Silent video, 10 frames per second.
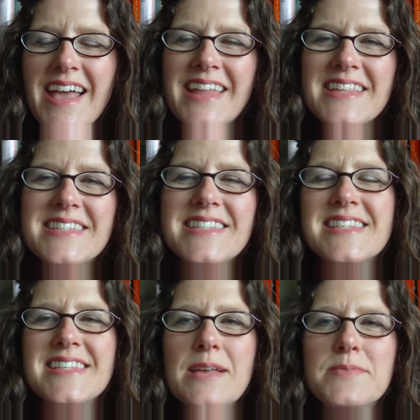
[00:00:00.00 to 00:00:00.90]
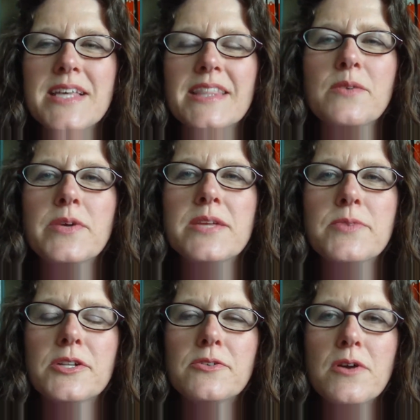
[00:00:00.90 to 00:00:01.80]
And this is the same set that Wendy
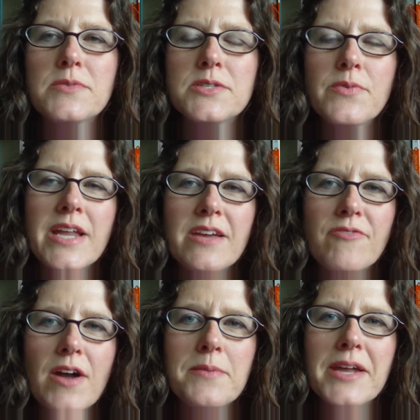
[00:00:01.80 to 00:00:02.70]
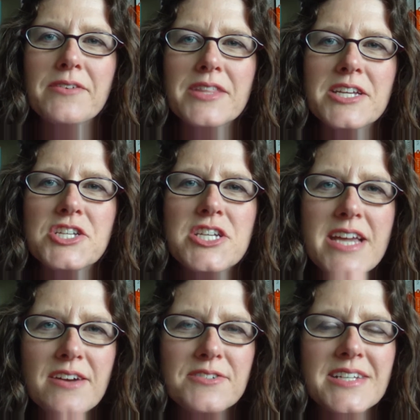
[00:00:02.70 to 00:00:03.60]
McClure was reading from. I don't think
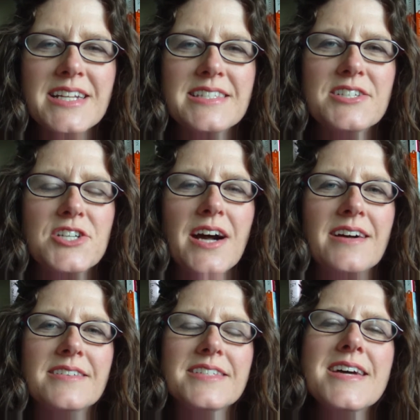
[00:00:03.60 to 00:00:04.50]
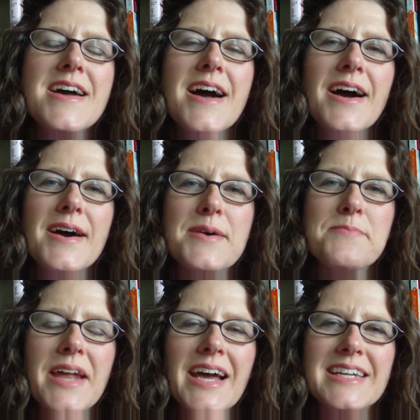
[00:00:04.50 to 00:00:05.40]
she owned it as a child,
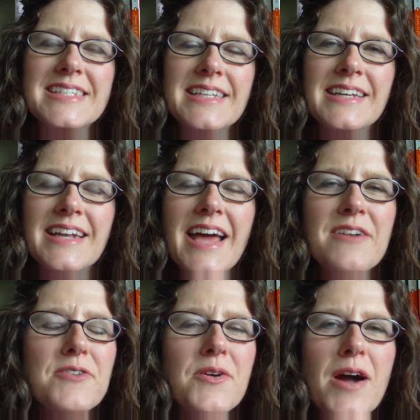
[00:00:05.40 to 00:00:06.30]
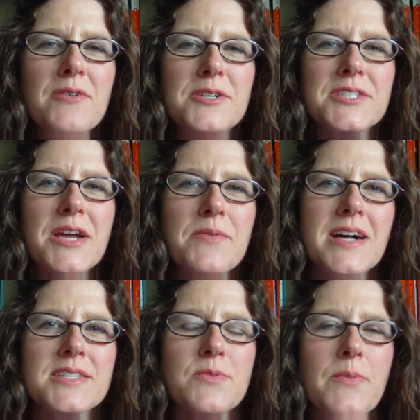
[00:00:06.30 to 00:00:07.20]
but I did. I don't know how old I
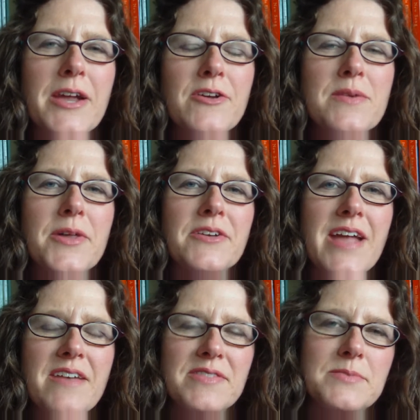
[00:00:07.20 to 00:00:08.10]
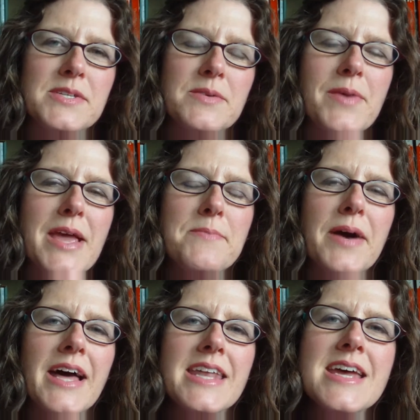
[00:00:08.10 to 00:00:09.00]
was when my grandmother gave them to me,
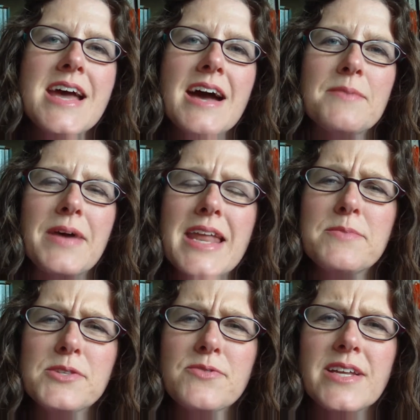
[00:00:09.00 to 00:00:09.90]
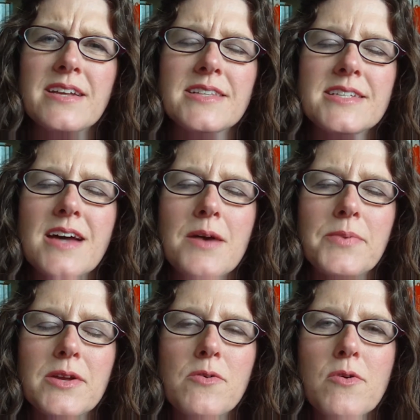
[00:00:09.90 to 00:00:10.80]
but my name is written on the
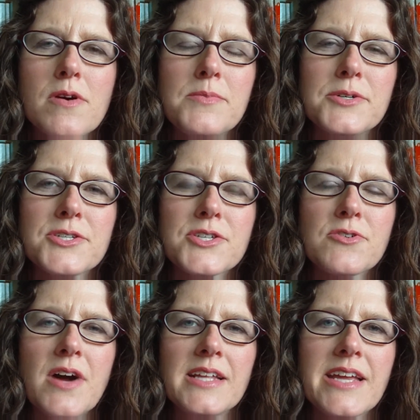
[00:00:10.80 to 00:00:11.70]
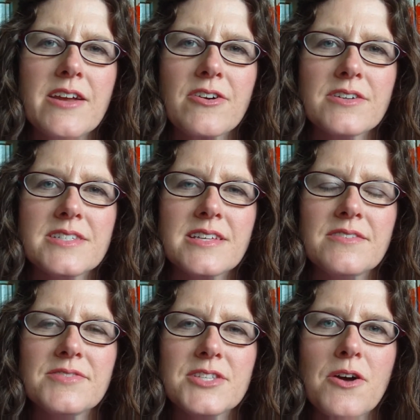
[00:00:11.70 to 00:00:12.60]
top in a horrible, scrawly
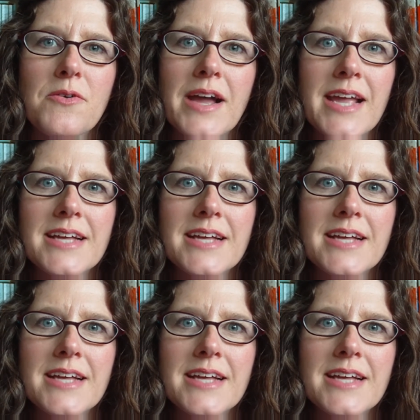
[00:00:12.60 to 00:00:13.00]
cursive, so I